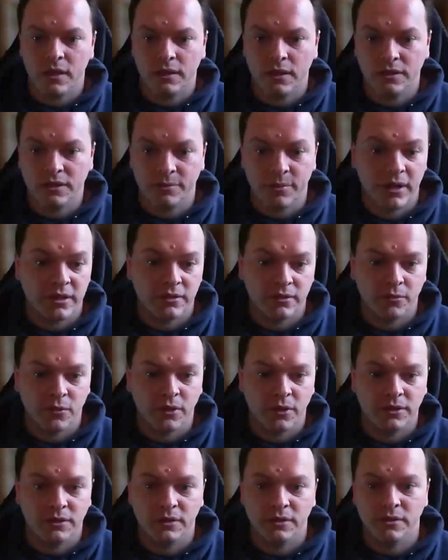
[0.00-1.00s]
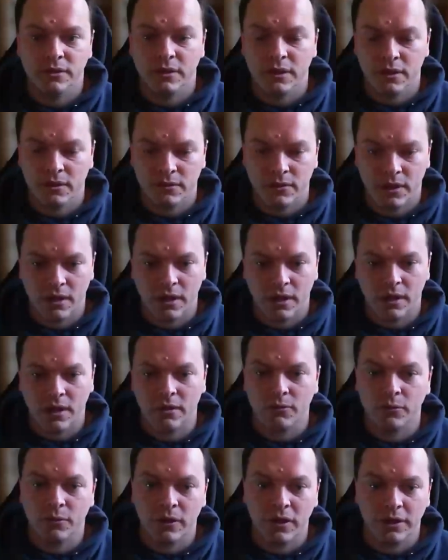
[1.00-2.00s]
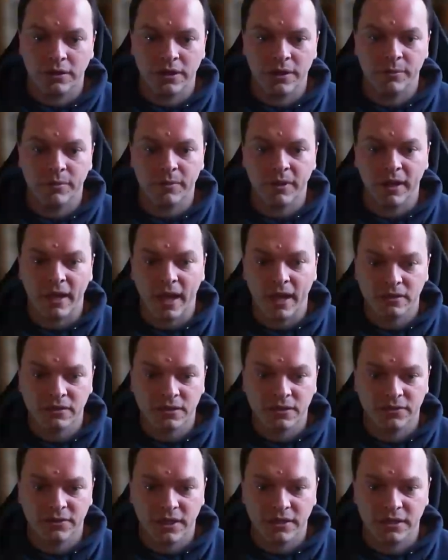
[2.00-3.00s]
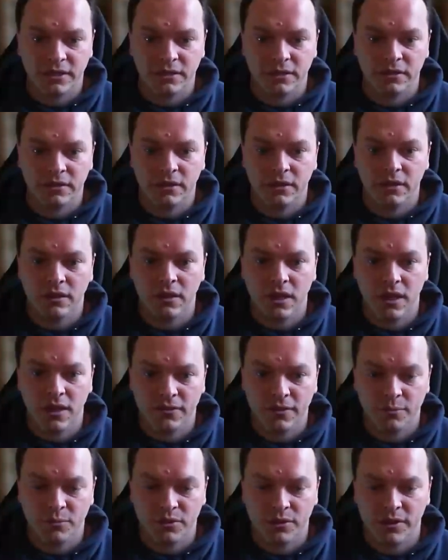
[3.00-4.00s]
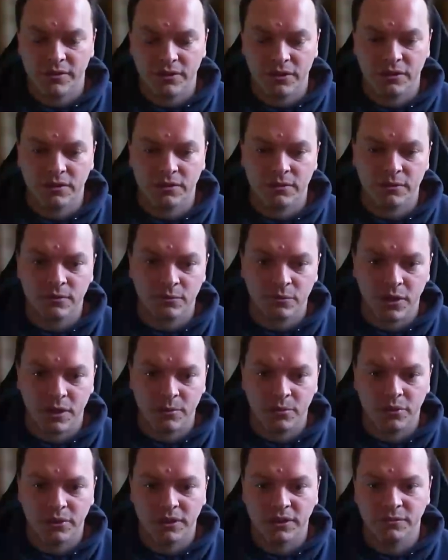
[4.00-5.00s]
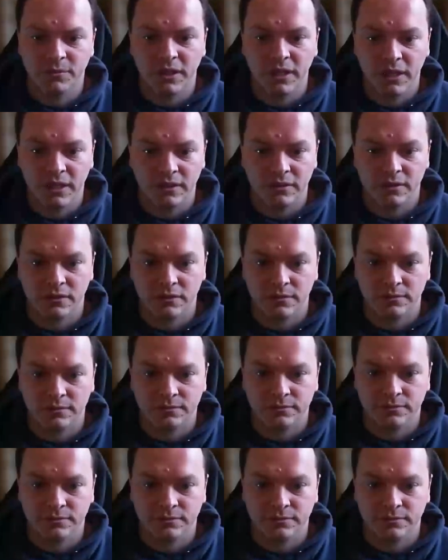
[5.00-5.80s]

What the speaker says: The dependent one will only be activated if a previous breakpoint has been hit.